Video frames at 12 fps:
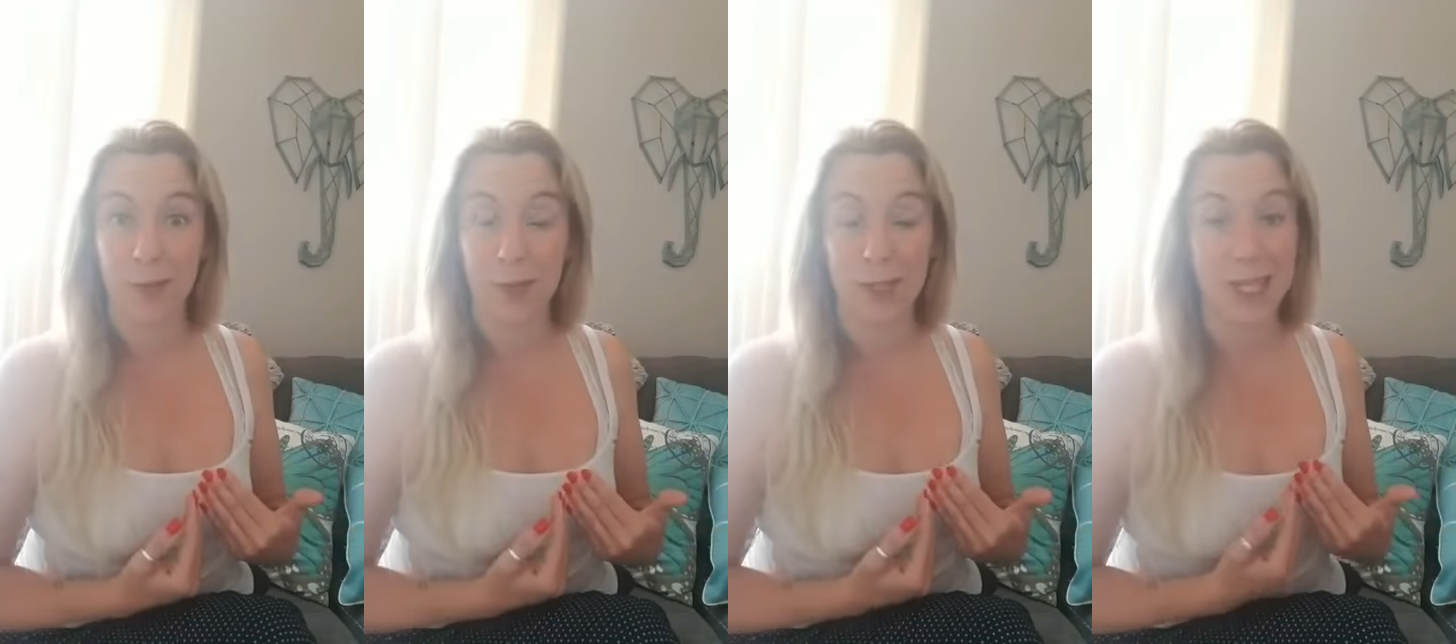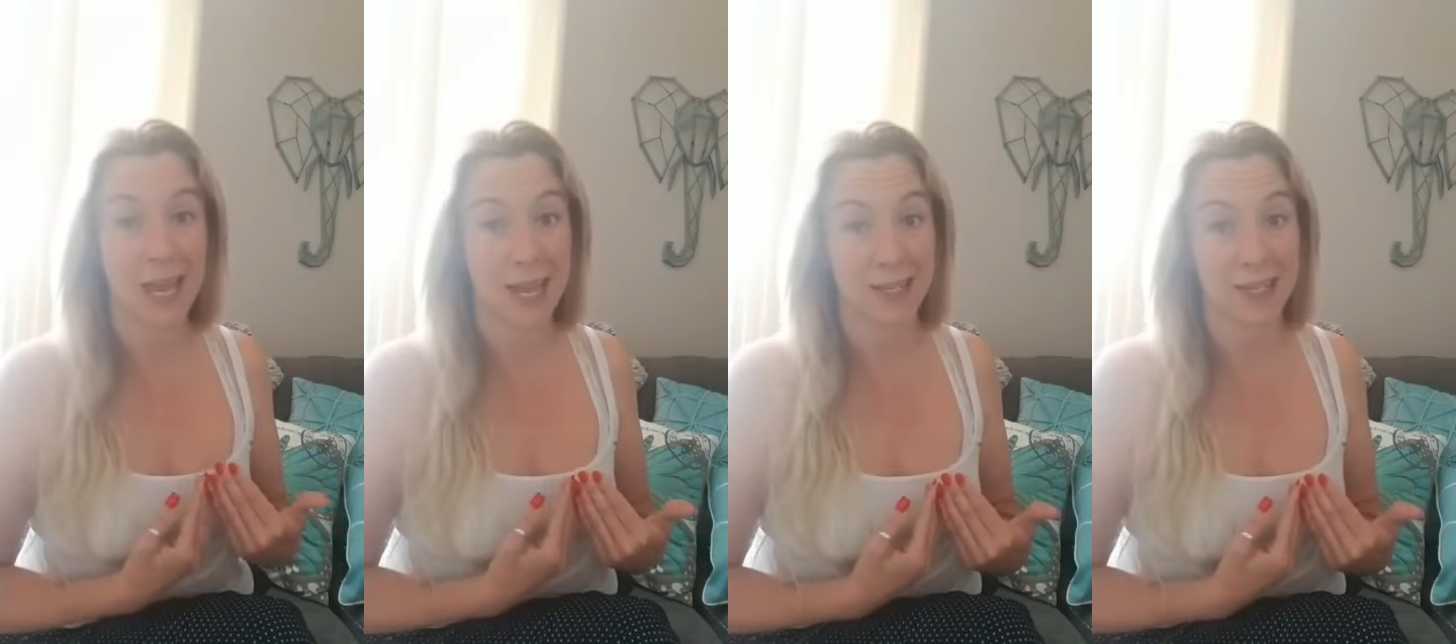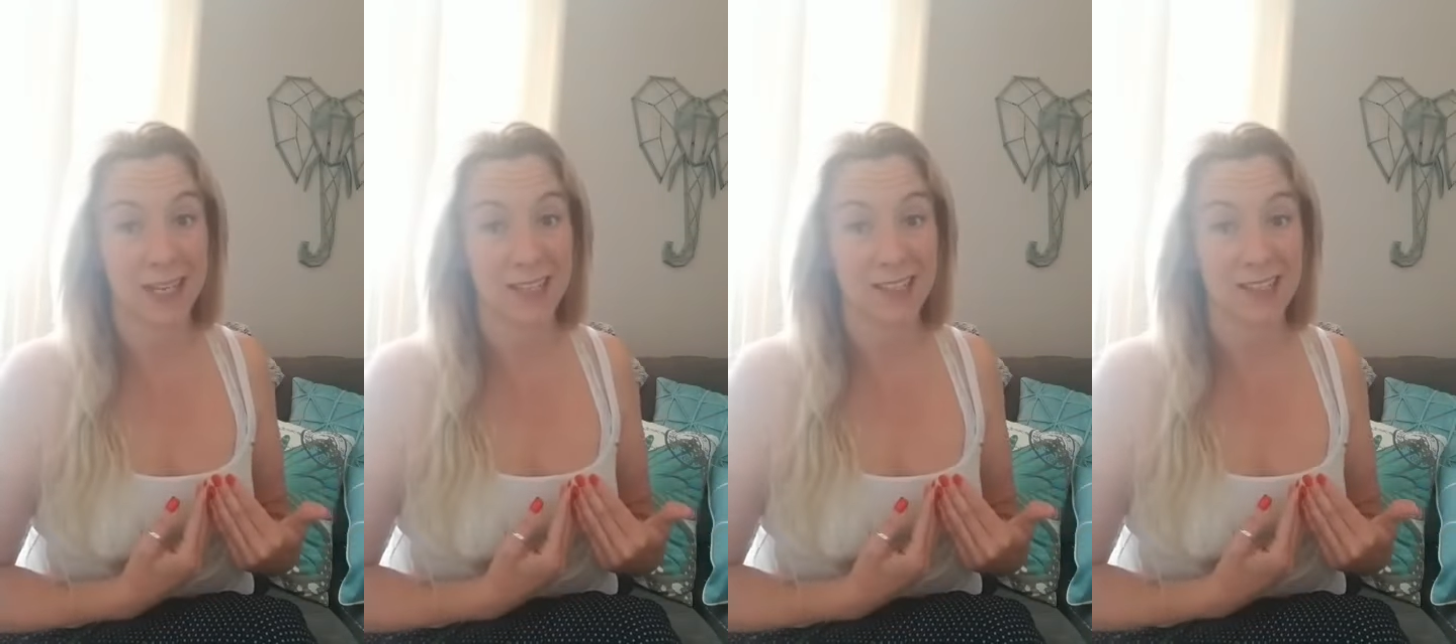Their
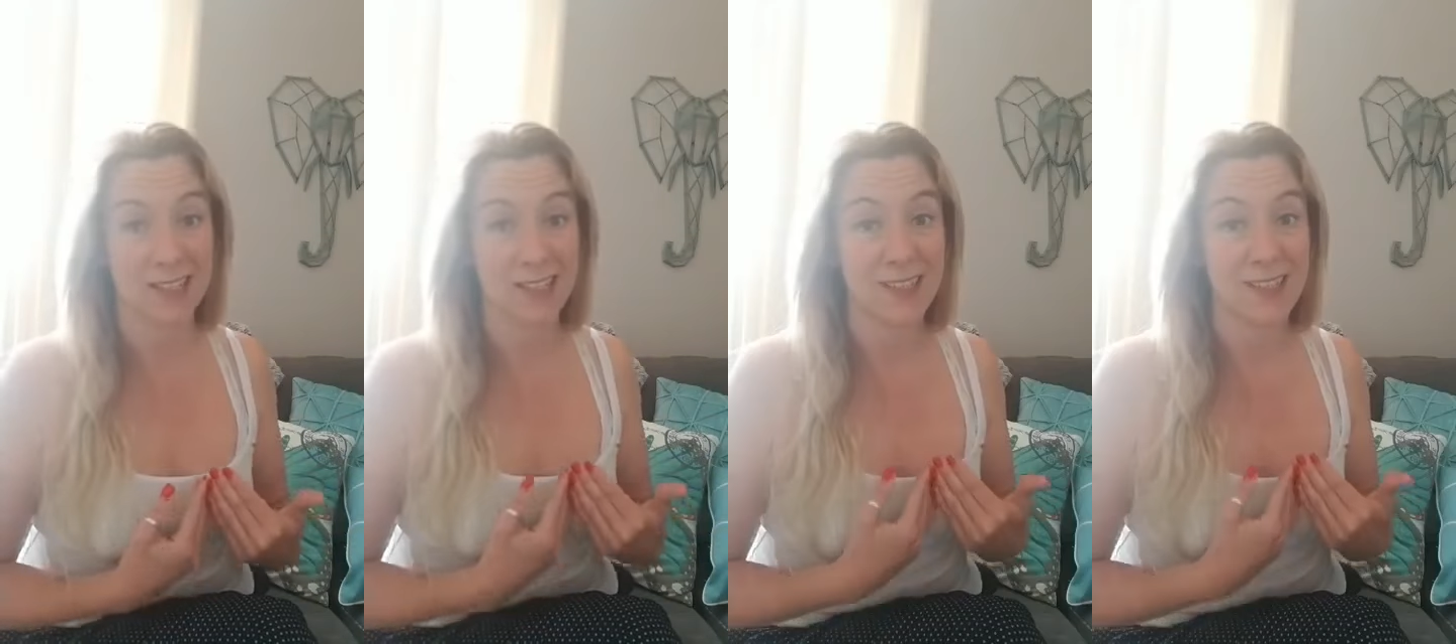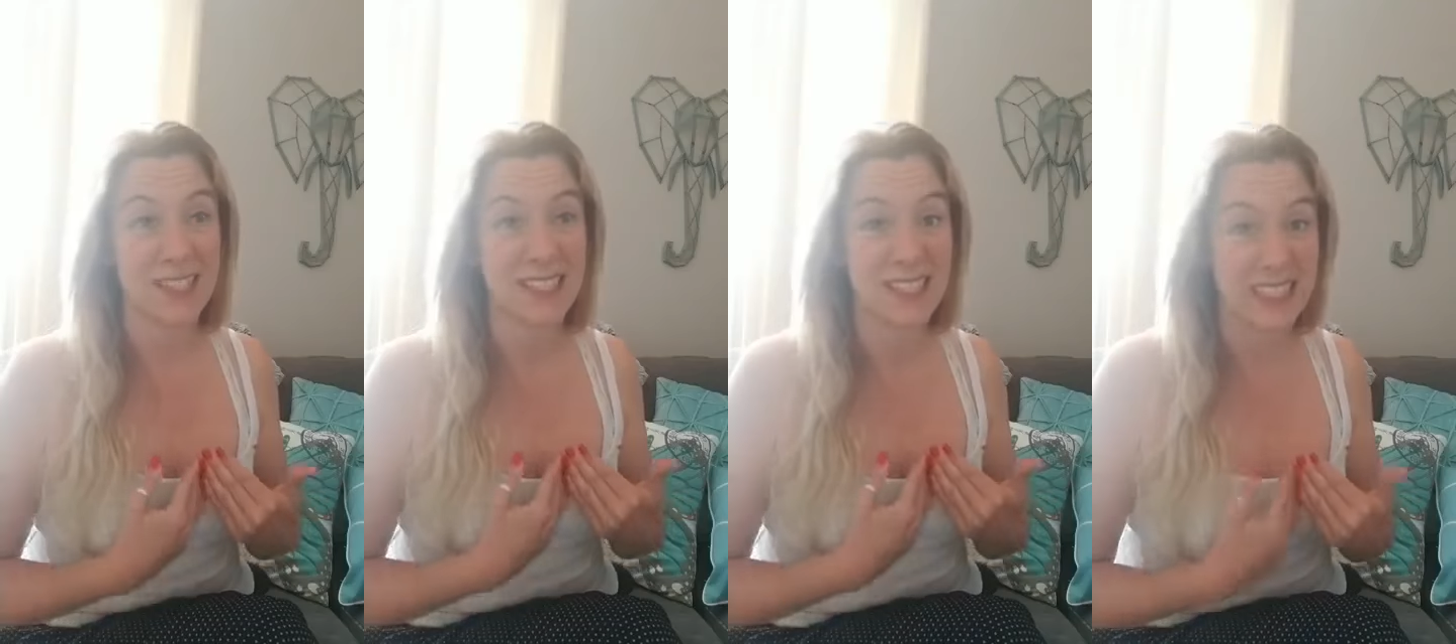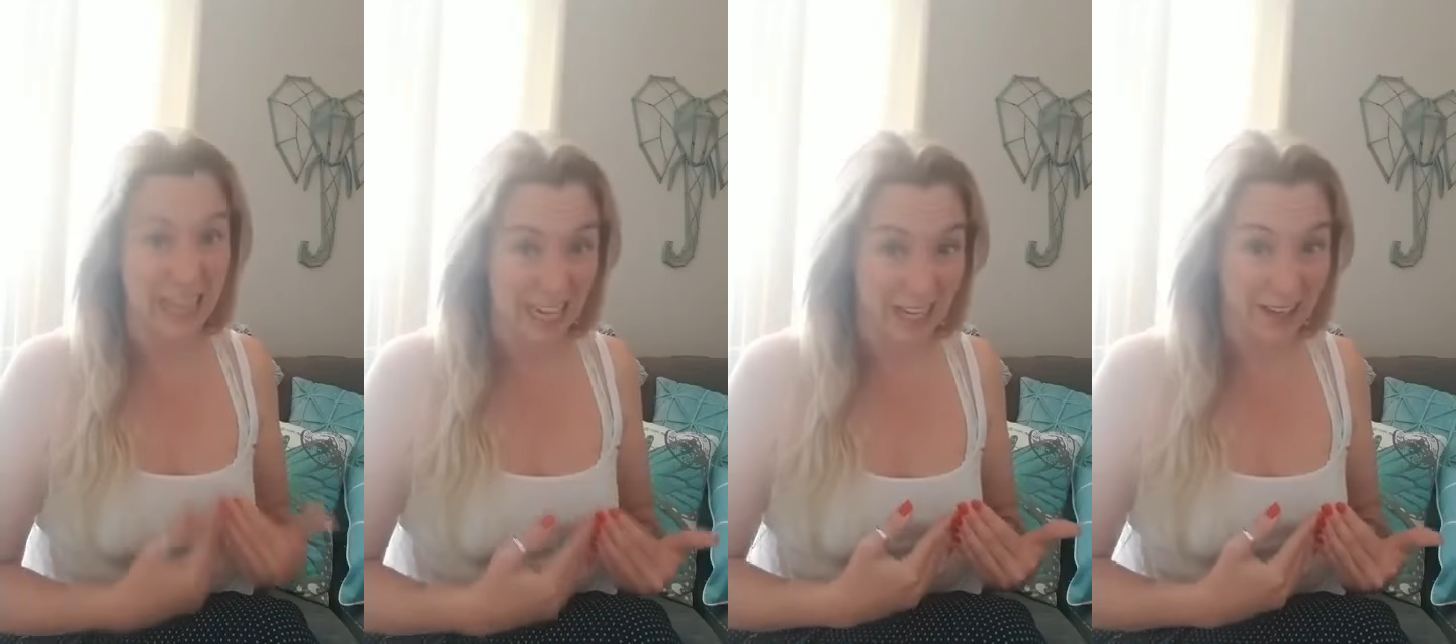tactics
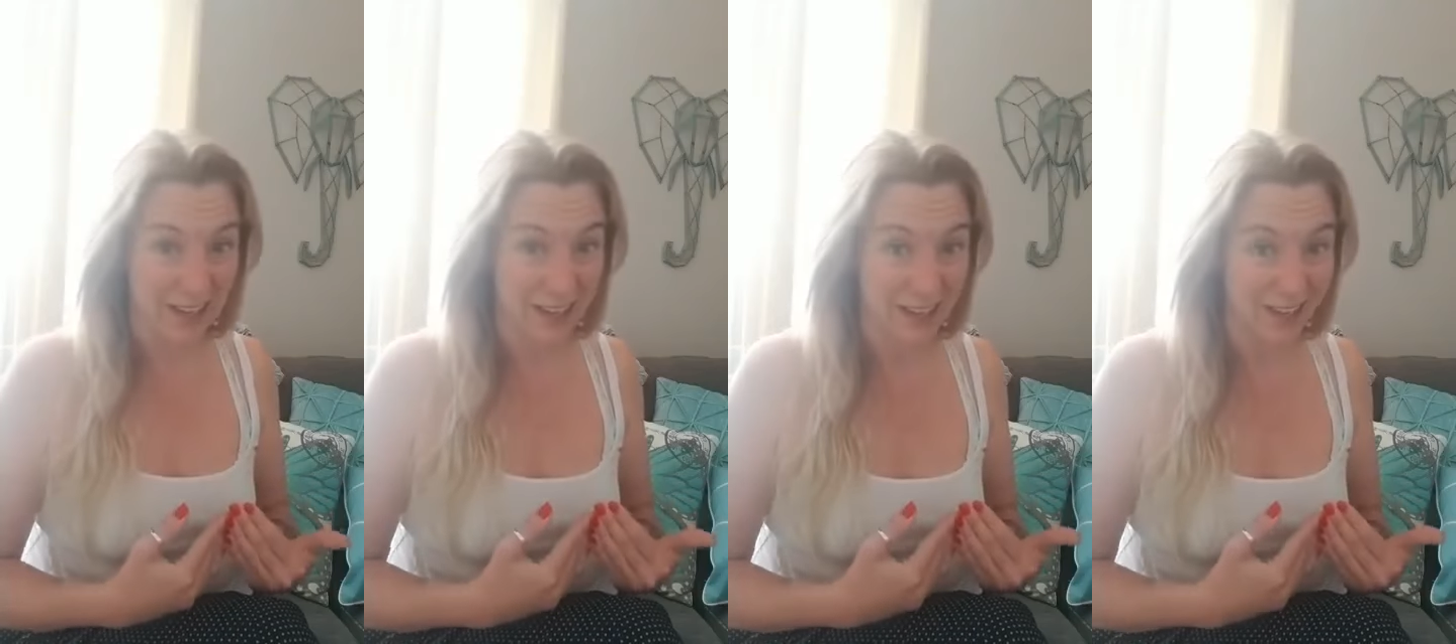stink.